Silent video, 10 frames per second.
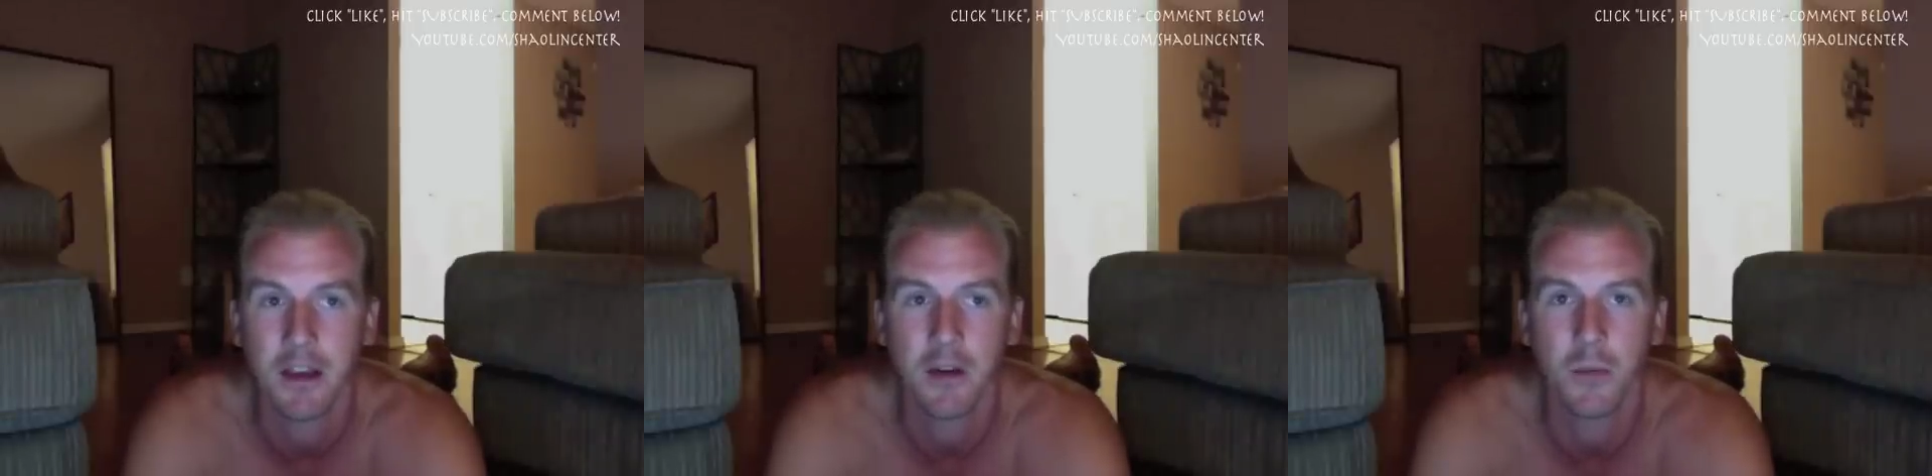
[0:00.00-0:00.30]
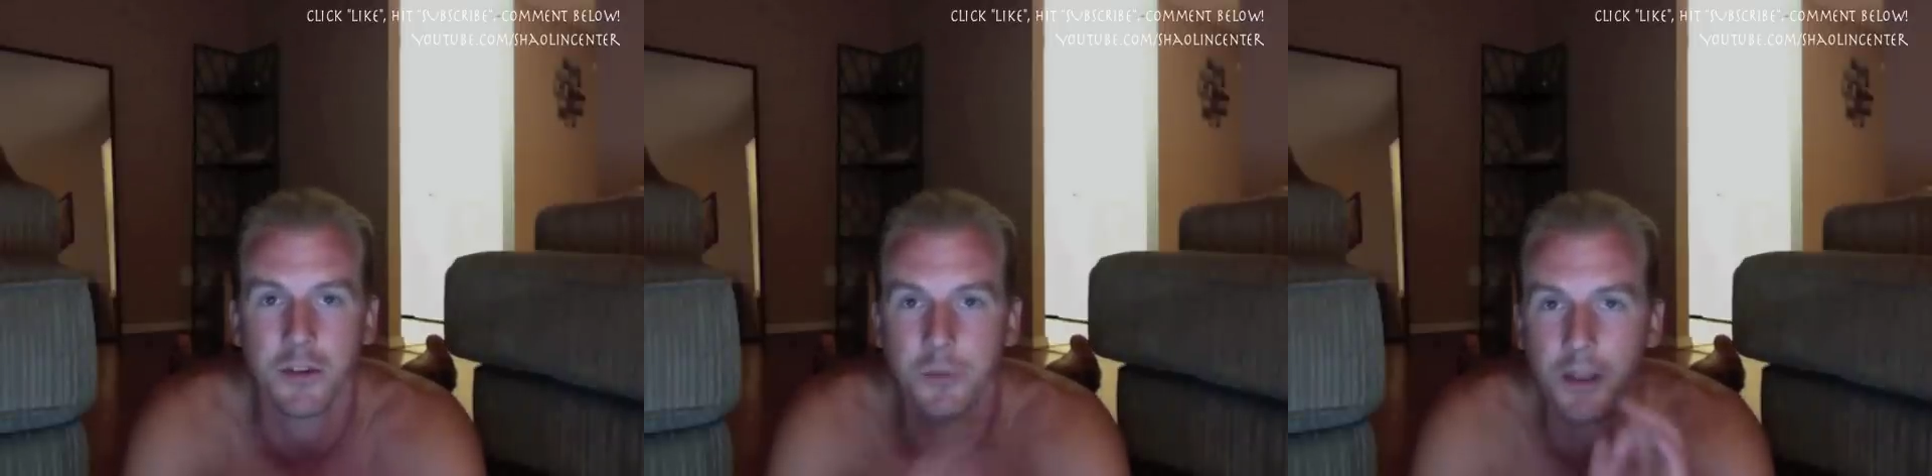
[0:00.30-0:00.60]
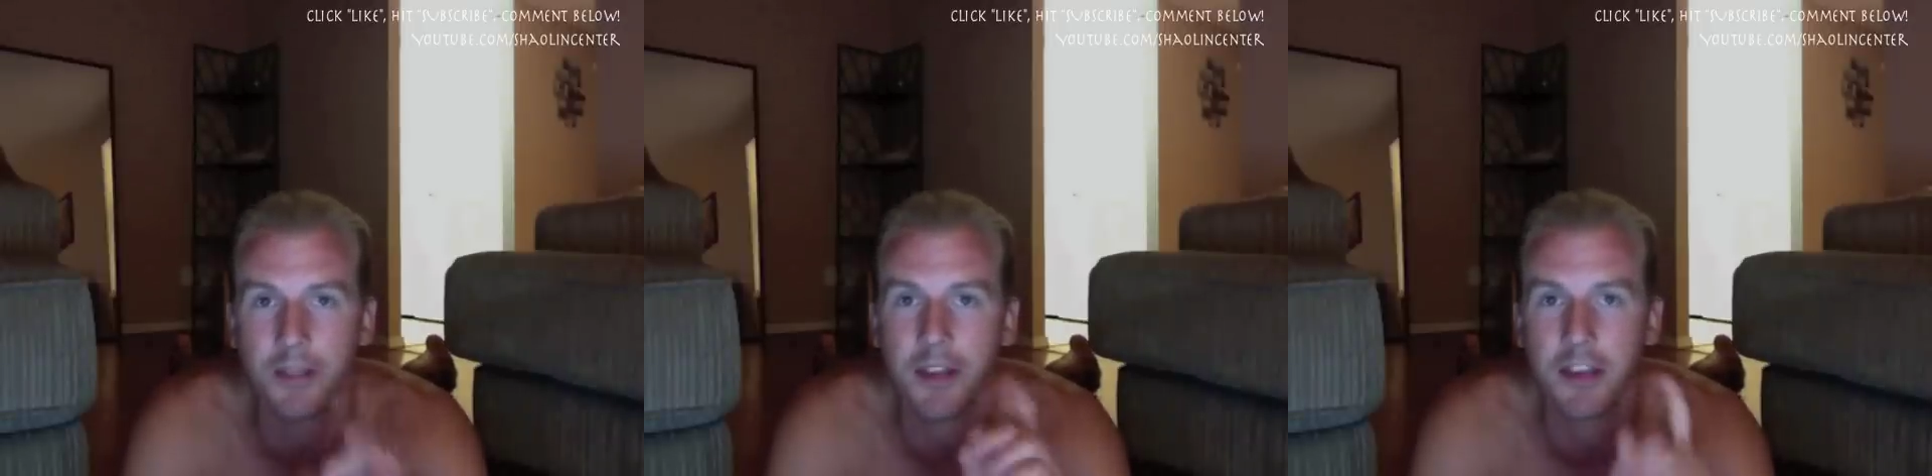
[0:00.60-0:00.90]
What's
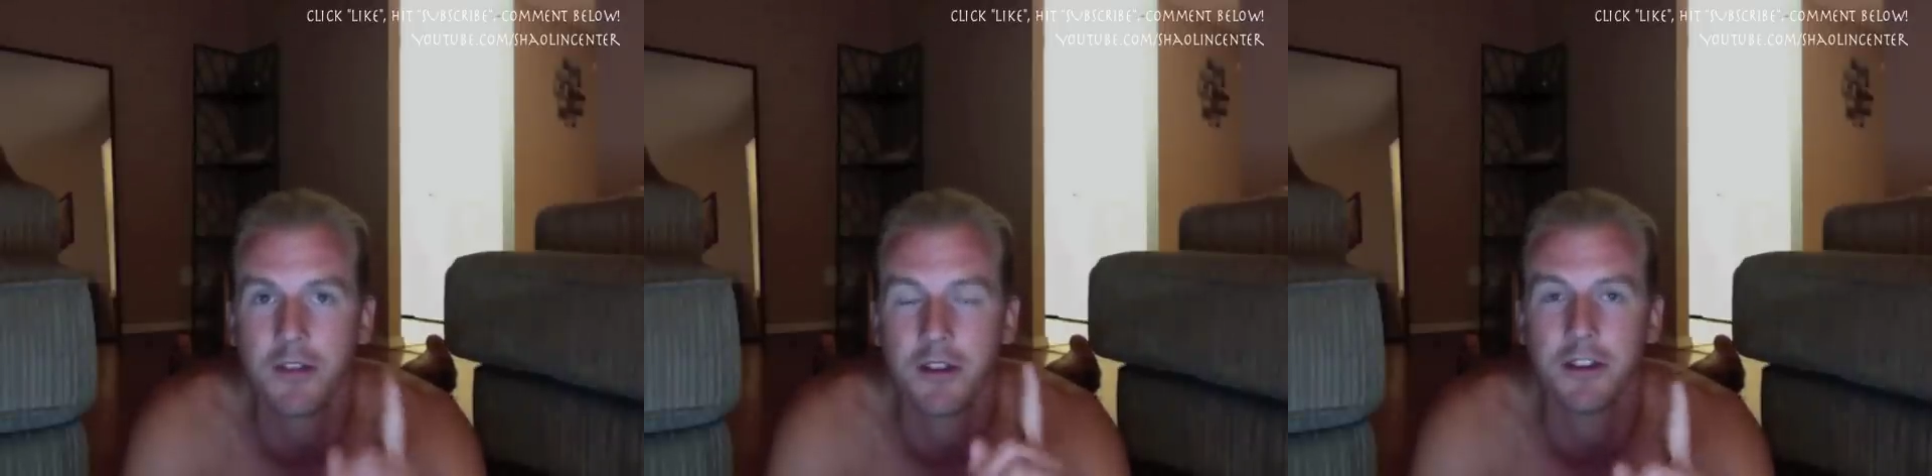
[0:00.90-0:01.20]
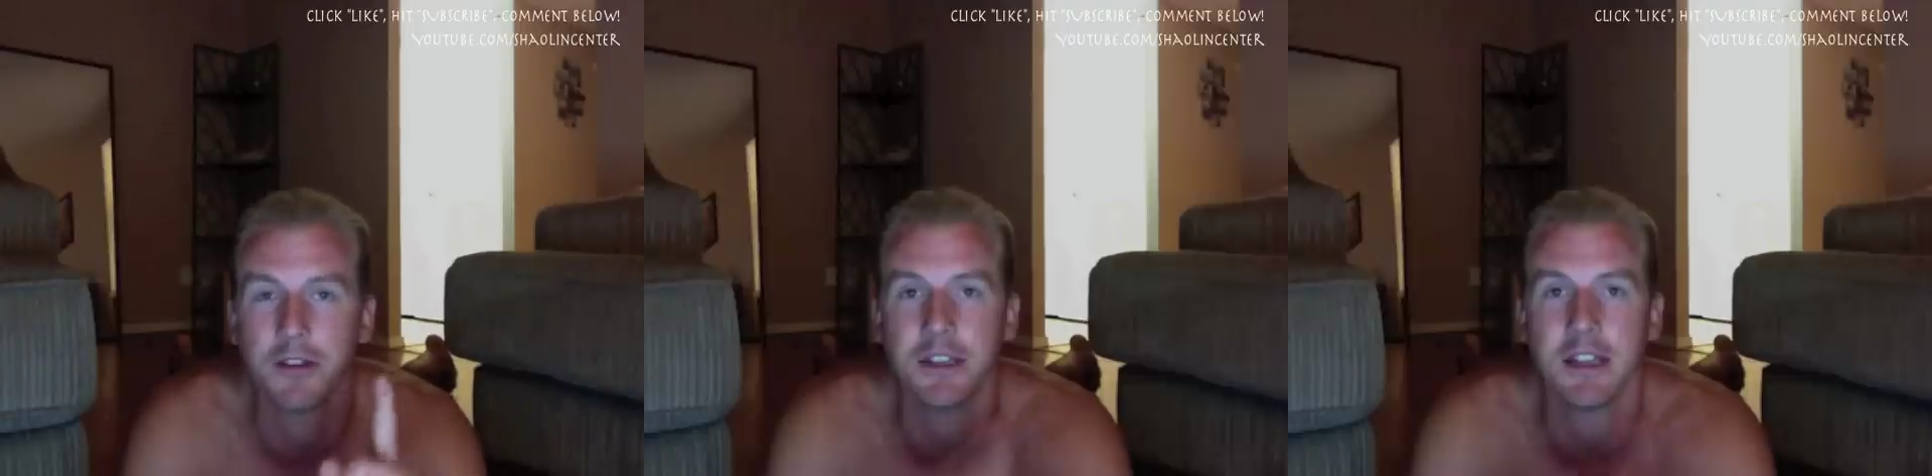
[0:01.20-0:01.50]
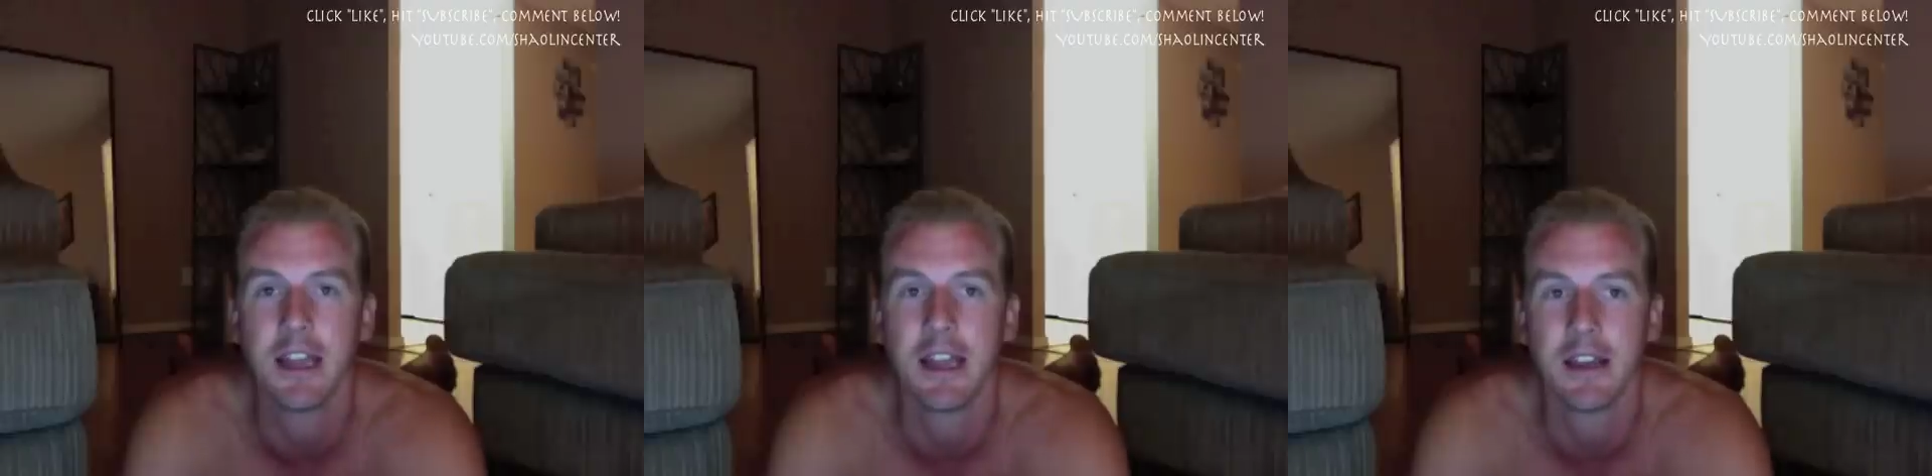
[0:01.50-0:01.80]
one thing you can do
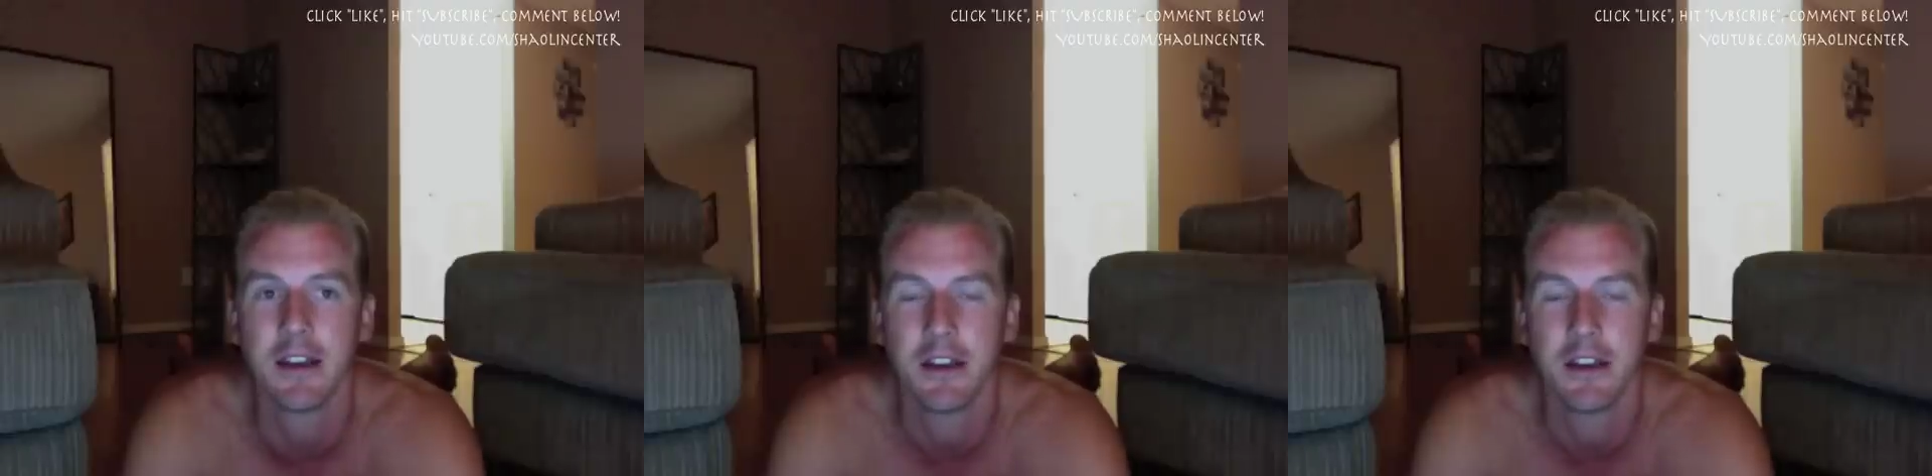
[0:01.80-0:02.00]
today